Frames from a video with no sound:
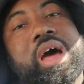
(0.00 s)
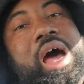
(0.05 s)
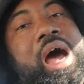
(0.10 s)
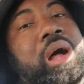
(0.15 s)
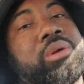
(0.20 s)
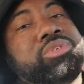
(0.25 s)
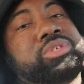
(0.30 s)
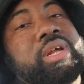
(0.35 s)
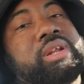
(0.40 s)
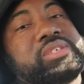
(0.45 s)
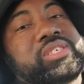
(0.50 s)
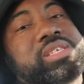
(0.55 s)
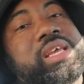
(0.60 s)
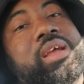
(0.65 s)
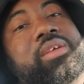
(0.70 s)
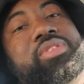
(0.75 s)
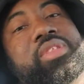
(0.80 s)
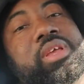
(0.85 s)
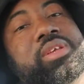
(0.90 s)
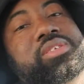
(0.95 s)
I'm trying to
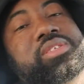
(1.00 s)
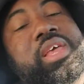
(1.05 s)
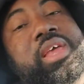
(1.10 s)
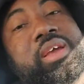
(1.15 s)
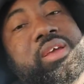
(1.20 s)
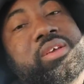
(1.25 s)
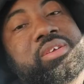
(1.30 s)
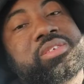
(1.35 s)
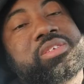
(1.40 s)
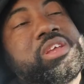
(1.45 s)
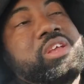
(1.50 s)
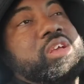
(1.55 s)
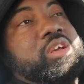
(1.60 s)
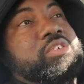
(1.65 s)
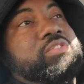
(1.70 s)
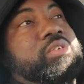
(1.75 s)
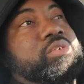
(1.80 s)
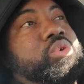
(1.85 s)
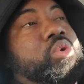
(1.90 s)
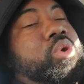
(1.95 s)
save these niggas
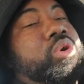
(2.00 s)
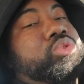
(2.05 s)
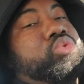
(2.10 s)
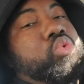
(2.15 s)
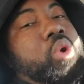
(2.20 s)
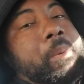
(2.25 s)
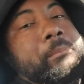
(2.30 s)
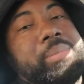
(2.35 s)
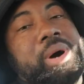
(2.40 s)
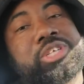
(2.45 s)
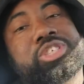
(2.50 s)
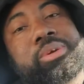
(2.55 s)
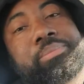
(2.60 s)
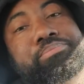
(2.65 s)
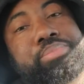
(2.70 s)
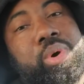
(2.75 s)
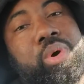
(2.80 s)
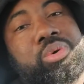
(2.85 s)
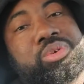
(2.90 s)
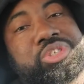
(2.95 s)
from going through a bunch of
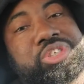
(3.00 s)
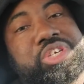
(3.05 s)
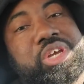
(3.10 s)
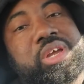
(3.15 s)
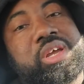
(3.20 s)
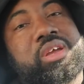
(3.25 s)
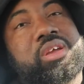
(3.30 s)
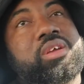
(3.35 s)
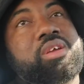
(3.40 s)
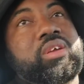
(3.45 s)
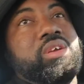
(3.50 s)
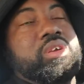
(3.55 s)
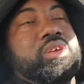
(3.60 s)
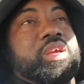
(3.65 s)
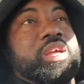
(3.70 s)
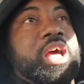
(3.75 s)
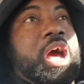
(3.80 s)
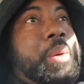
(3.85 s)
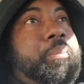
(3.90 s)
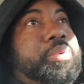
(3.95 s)
bullshit,
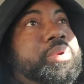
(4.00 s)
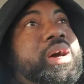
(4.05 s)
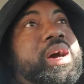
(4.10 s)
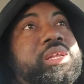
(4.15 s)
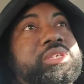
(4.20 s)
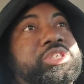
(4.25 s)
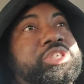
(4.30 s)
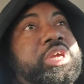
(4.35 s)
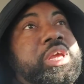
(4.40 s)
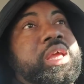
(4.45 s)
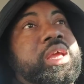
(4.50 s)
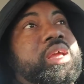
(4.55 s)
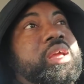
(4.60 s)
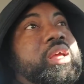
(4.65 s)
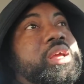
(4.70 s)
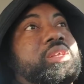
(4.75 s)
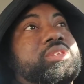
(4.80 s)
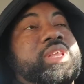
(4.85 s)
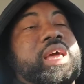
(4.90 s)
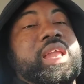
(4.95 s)
helping out a chick
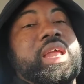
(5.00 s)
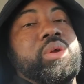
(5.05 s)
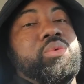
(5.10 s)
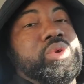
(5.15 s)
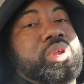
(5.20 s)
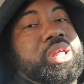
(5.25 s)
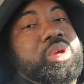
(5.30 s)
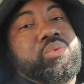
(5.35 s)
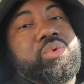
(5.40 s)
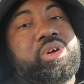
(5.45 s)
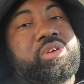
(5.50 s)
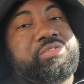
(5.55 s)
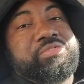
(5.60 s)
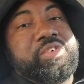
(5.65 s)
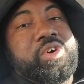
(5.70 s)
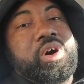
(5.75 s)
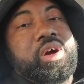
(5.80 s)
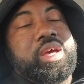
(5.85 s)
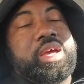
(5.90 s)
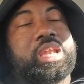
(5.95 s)
that they really want to fuck.